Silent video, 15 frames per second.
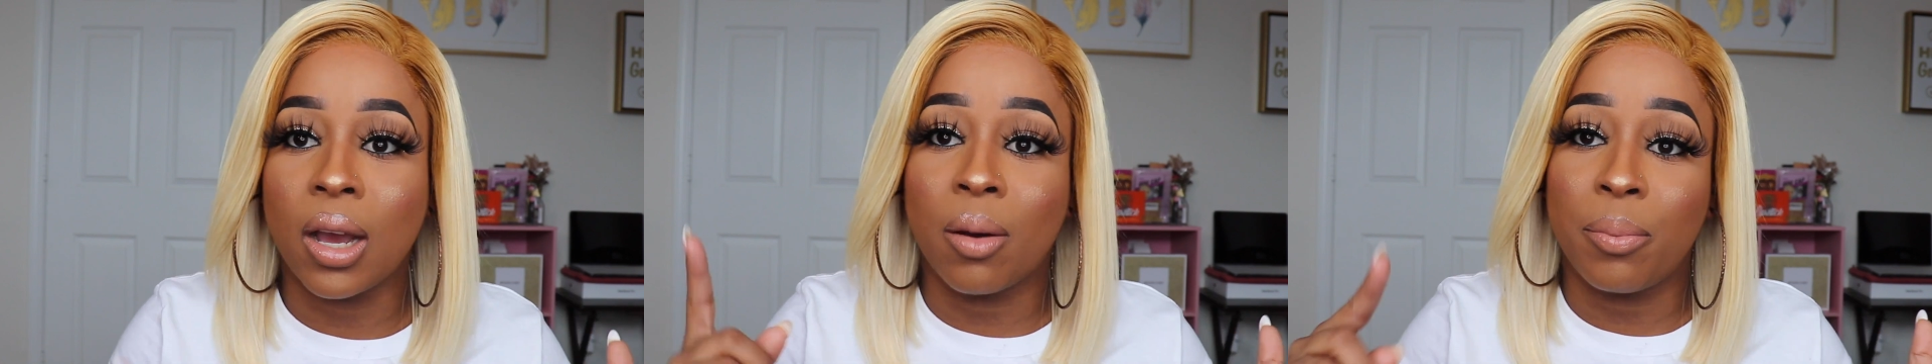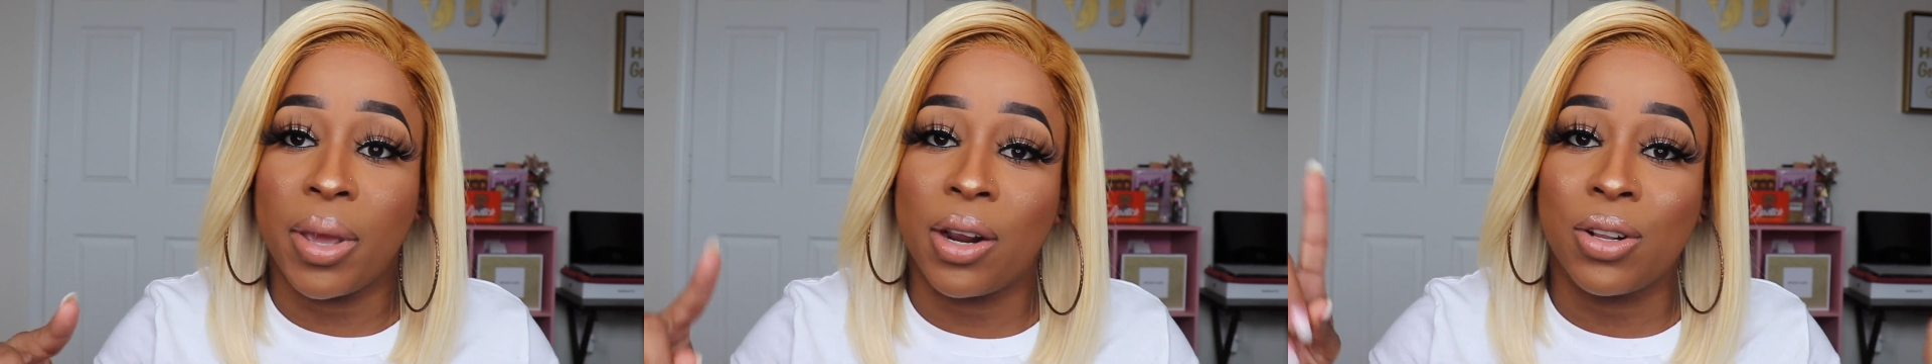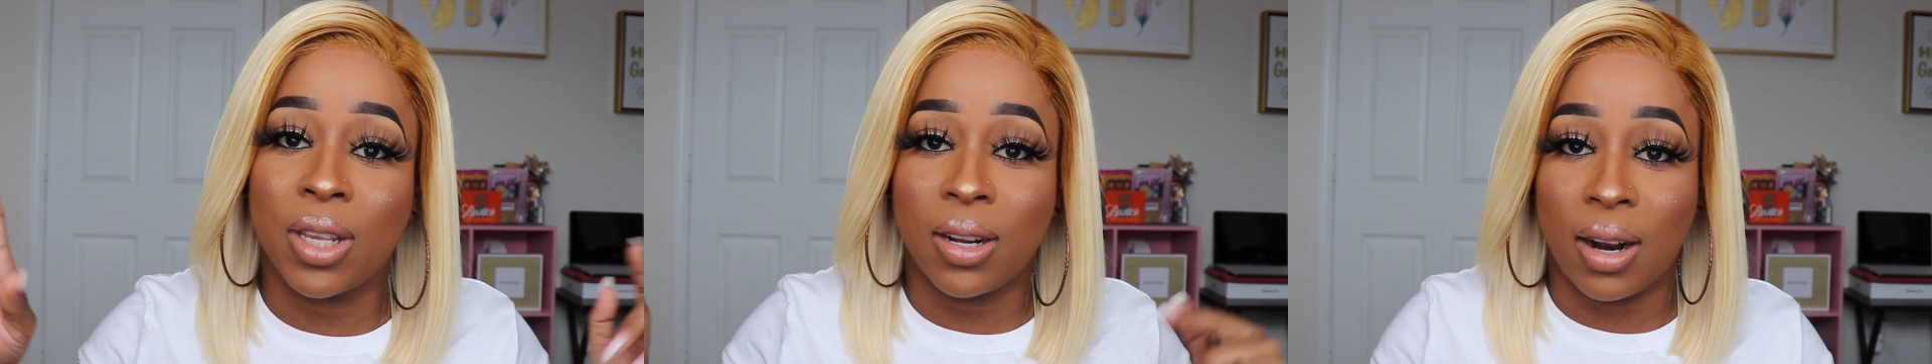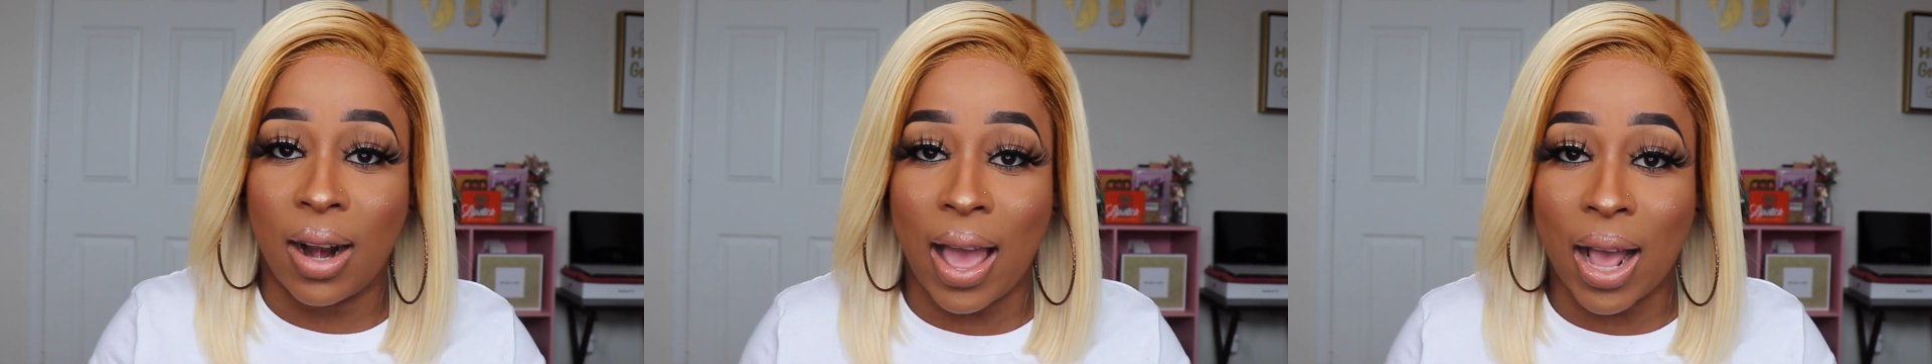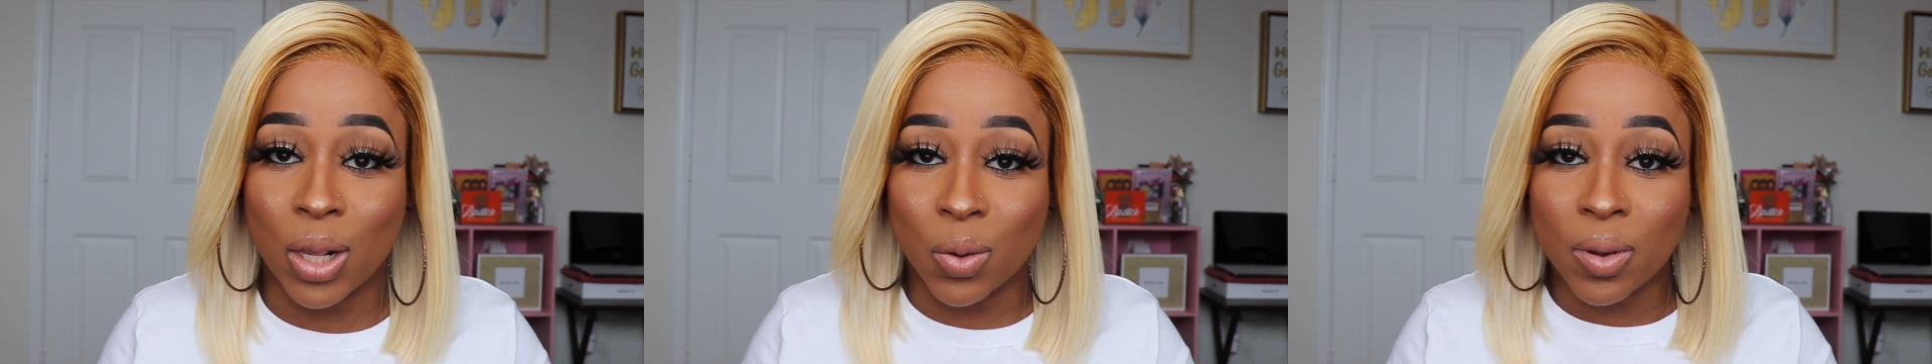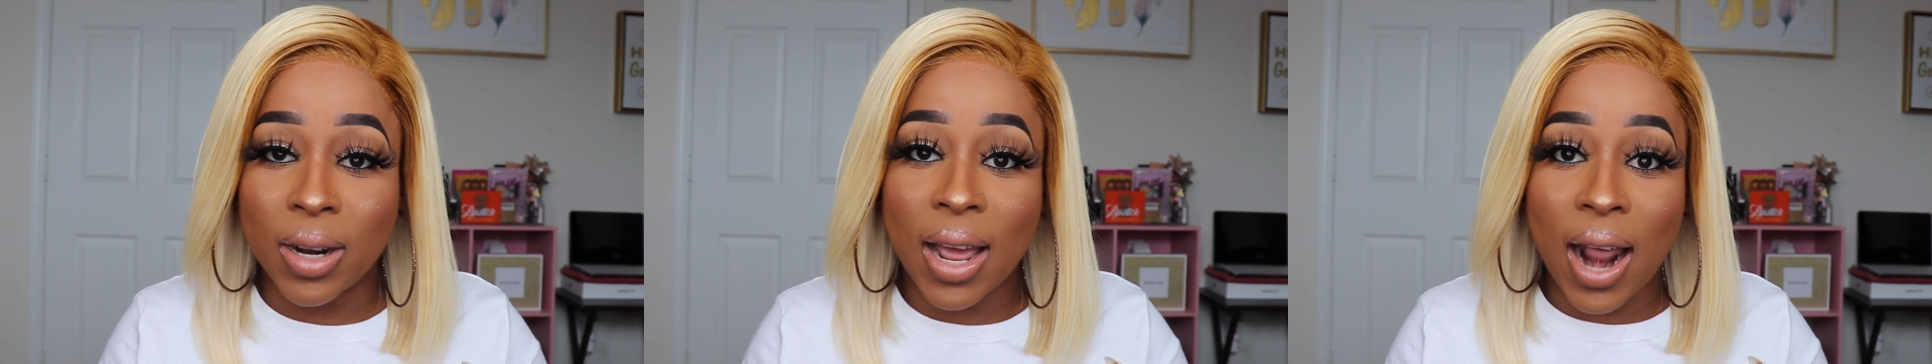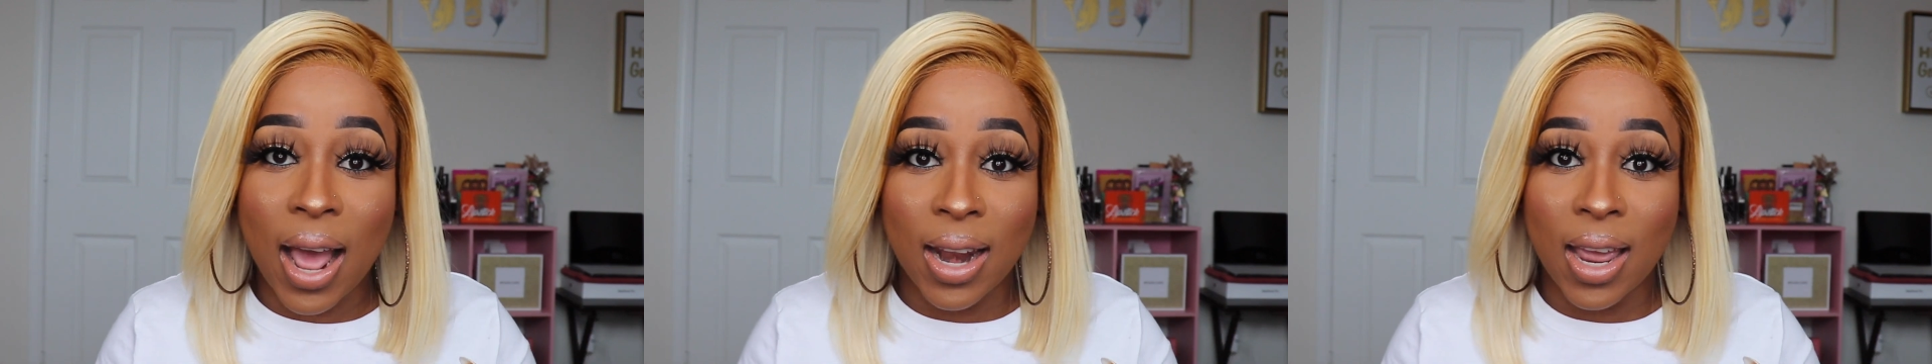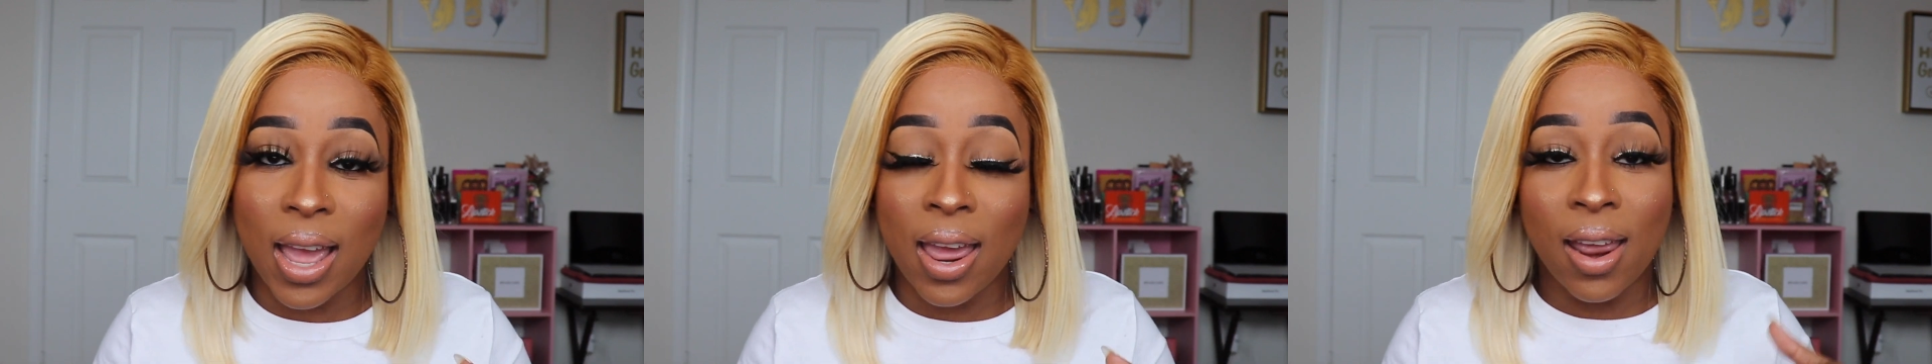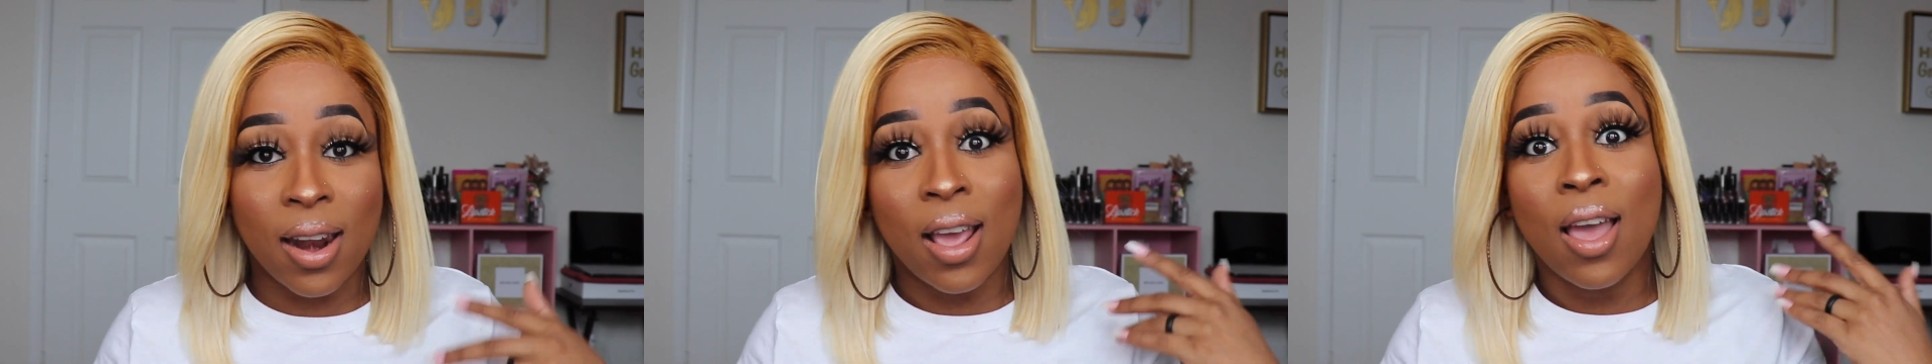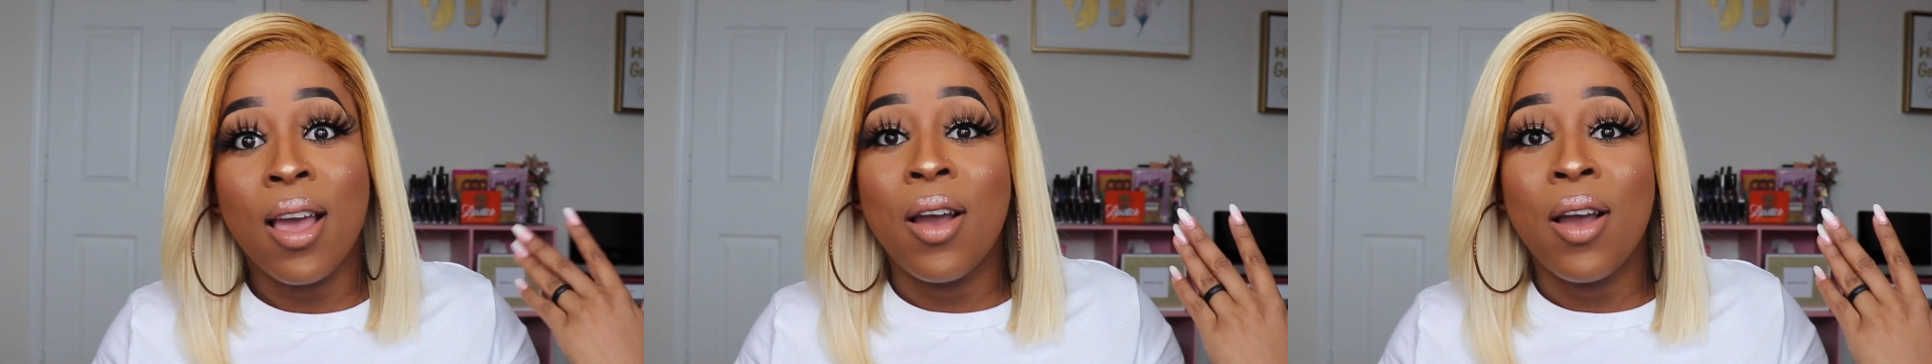compared to the last one that I did